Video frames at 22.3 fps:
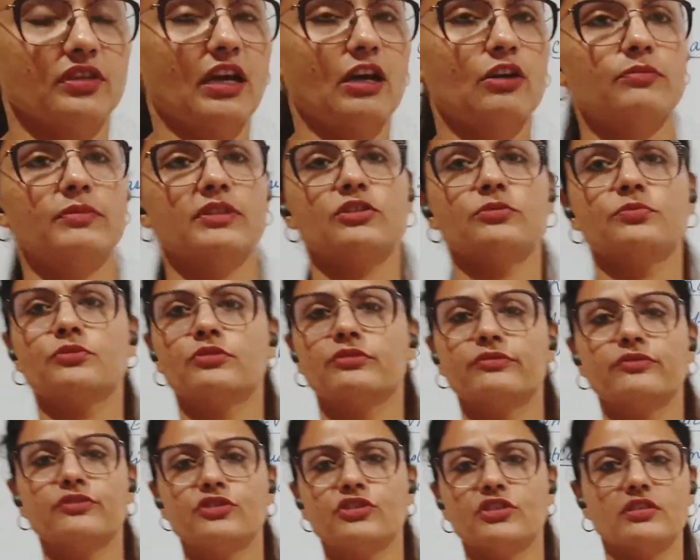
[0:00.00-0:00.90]
how much
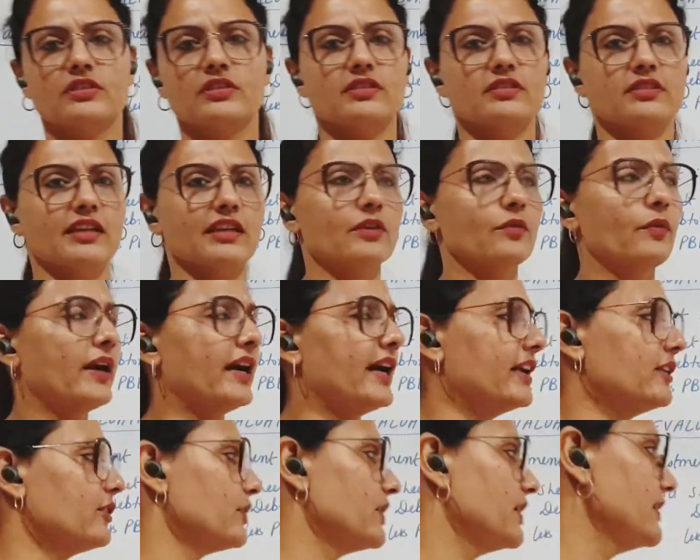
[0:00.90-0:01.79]
provision is
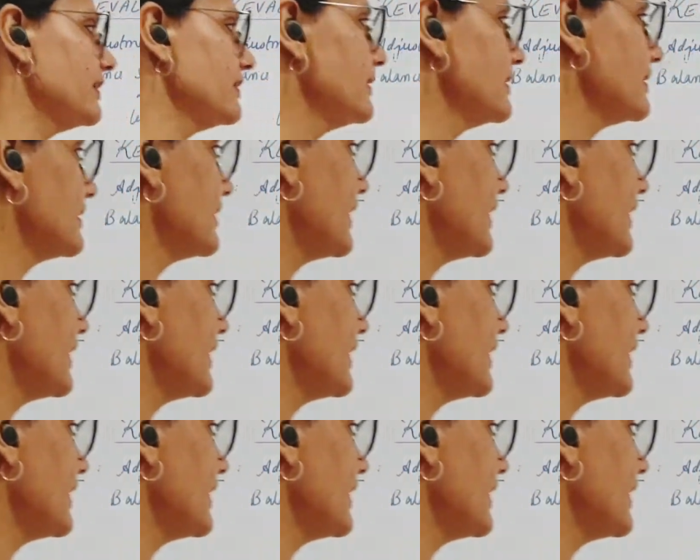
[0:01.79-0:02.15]
required or anything